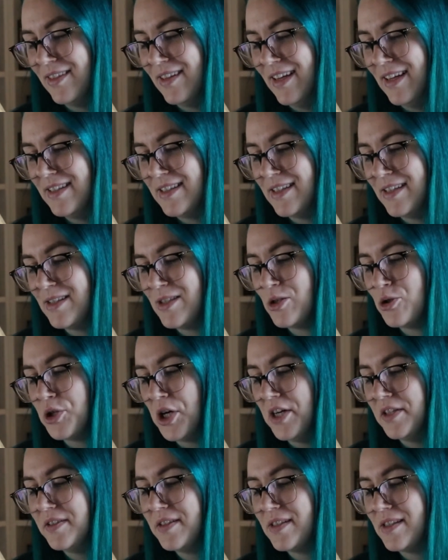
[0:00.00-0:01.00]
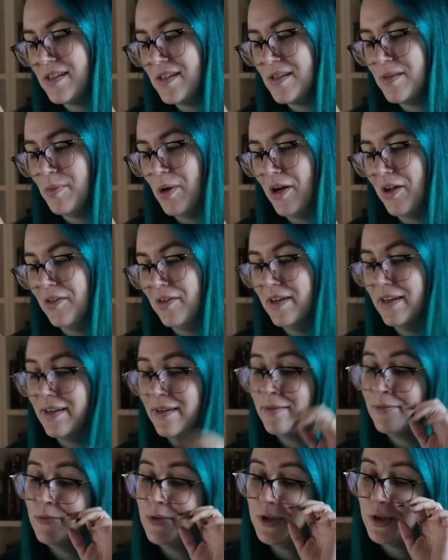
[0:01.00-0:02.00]
It says drugs
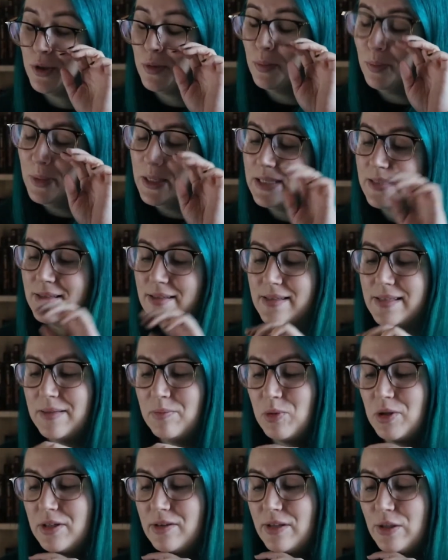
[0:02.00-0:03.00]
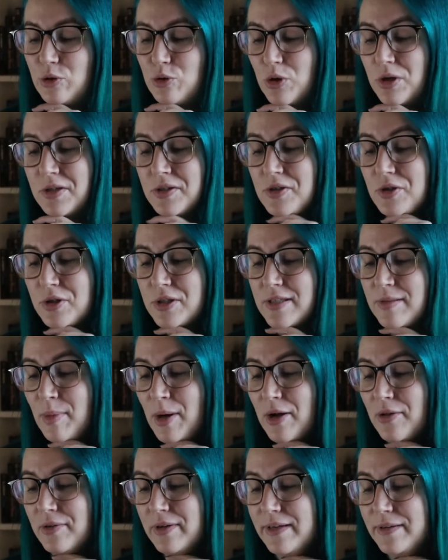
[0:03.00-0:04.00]
smuggling, which makes it seem like the drugs are
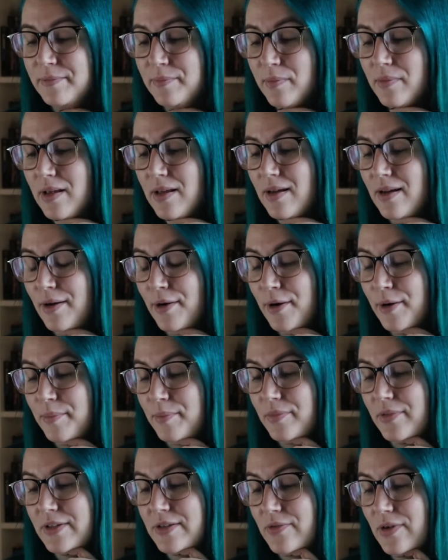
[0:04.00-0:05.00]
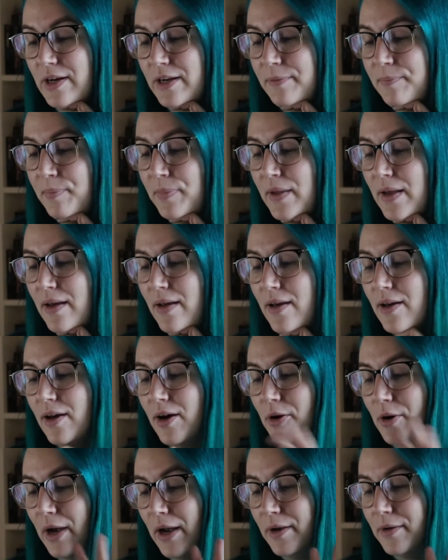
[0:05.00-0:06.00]
smuggling. Um, that's funny.
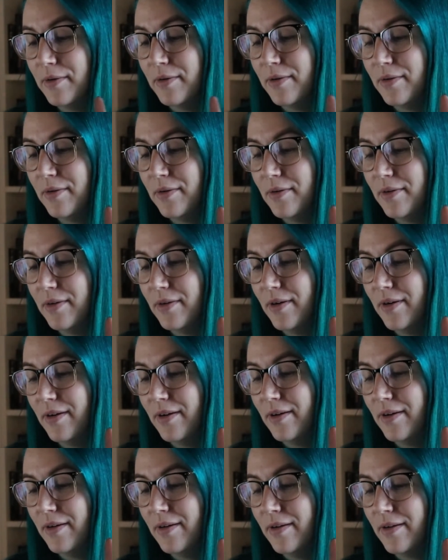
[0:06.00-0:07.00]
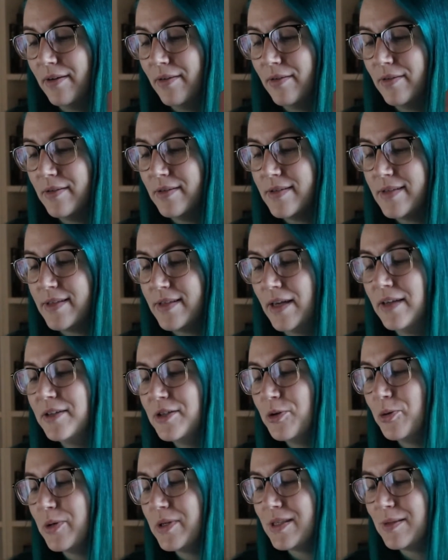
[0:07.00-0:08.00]
Okay, sent
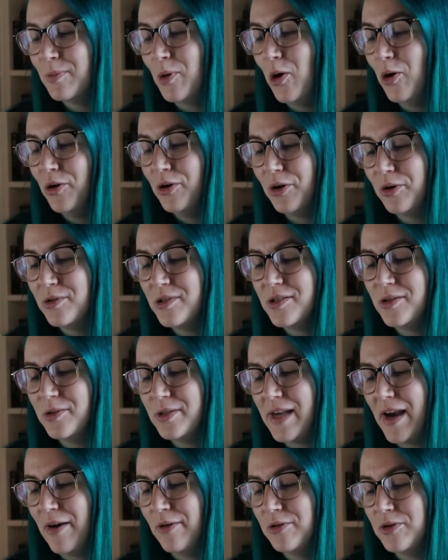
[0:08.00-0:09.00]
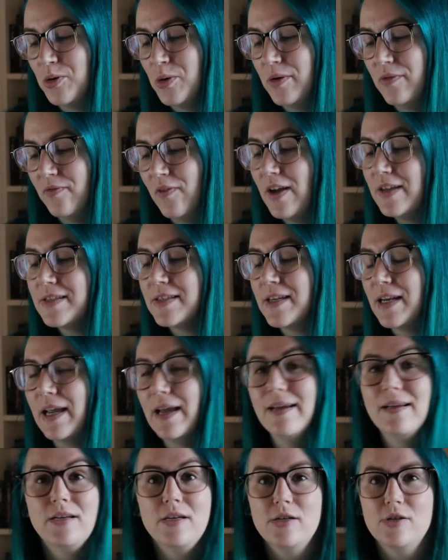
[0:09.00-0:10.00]
to a small coastal town to
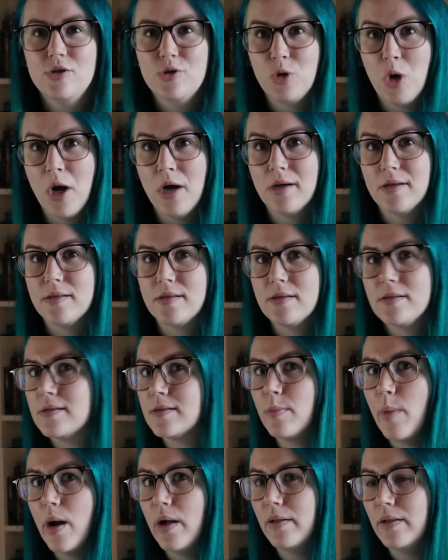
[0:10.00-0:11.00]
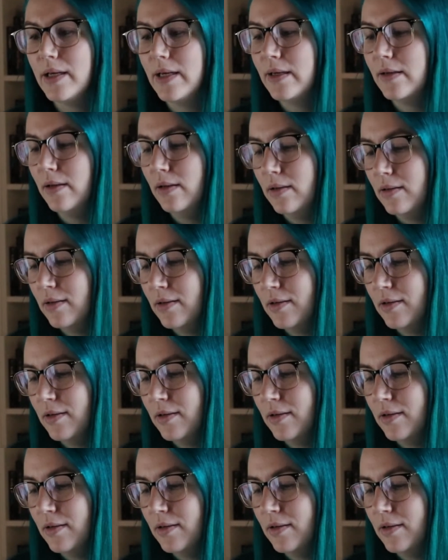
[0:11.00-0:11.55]
investigate drugs smuggling.